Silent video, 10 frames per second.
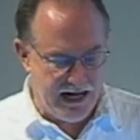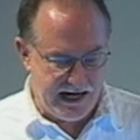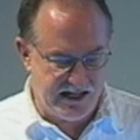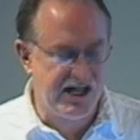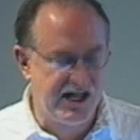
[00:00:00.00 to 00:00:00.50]

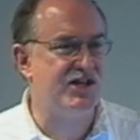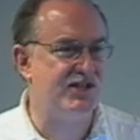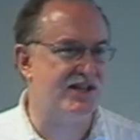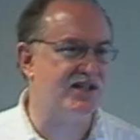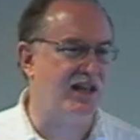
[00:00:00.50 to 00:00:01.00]
He
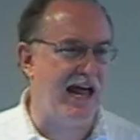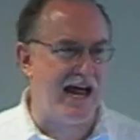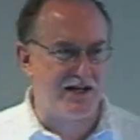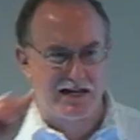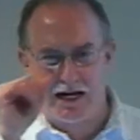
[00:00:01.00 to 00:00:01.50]
teaches this
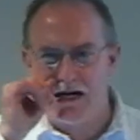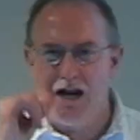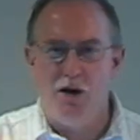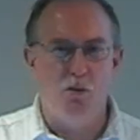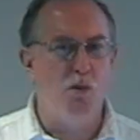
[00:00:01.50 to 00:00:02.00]
class, and
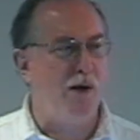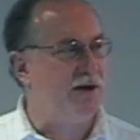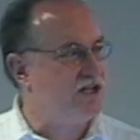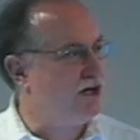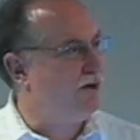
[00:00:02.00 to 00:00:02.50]
what
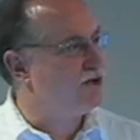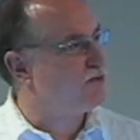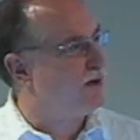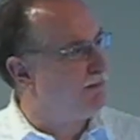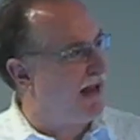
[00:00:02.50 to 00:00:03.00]
we do is
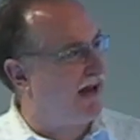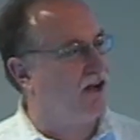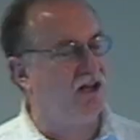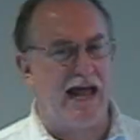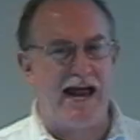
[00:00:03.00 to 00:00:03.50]
we make a
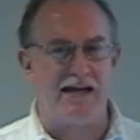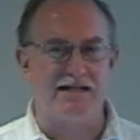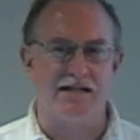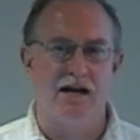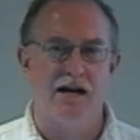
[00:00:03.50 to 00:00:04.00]

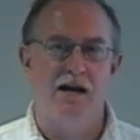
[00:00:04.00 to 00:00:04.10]
class